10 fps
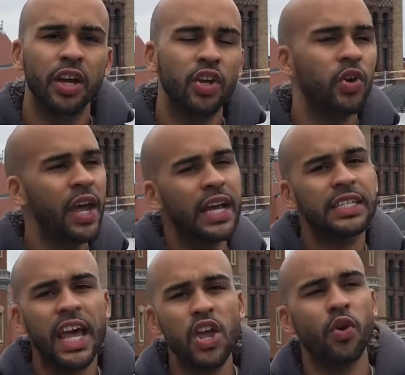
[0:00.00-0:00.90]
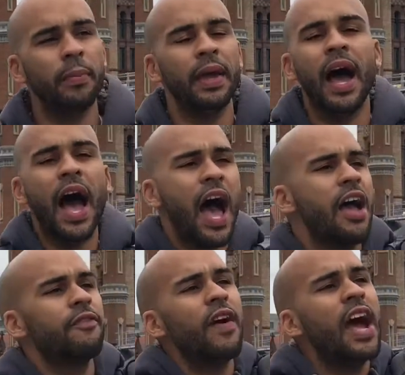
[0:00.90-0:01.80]
You can't say you want to be a high
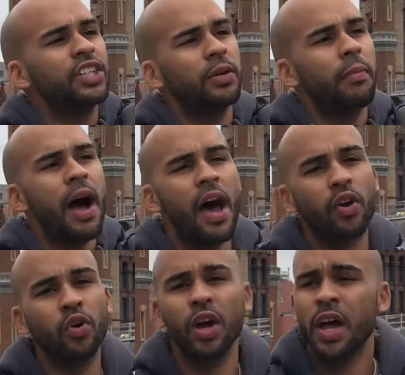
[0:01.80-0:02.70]
fashion model,